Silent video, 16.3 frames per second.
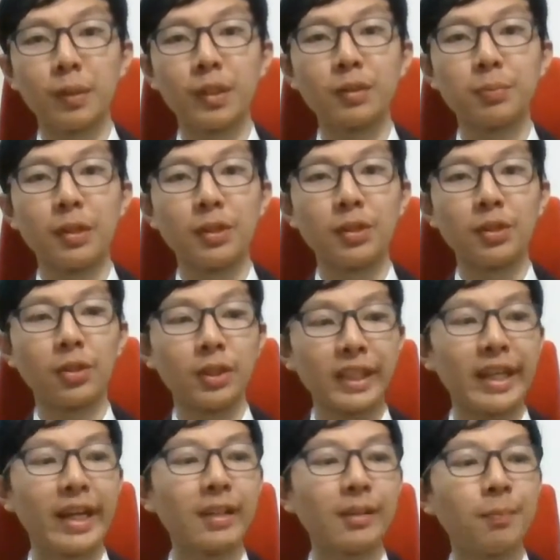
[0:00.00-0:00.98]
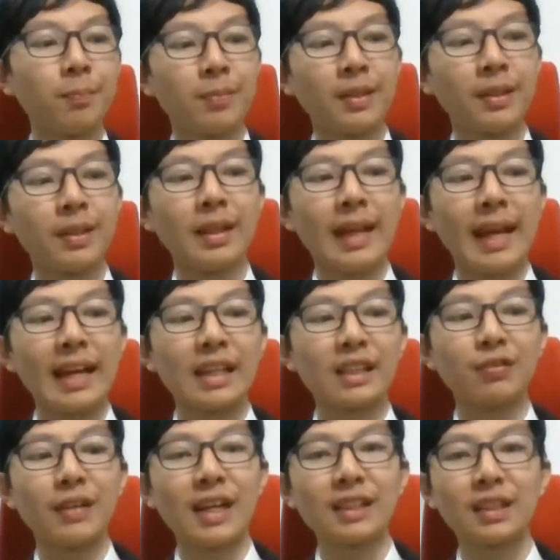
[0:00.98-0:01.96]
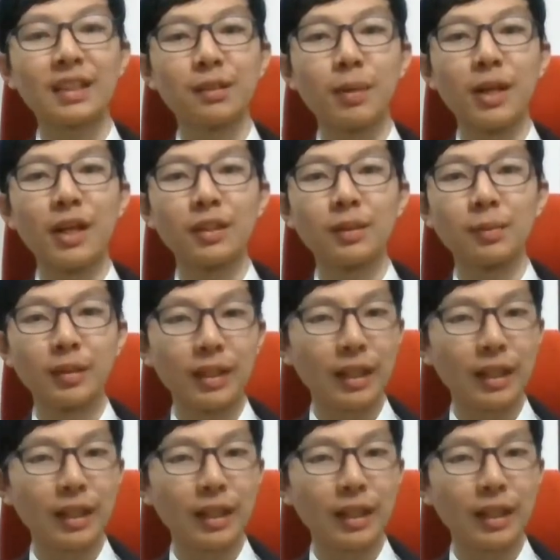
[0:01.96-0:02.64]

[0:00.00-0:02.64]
Best Picture or not as fast as possible.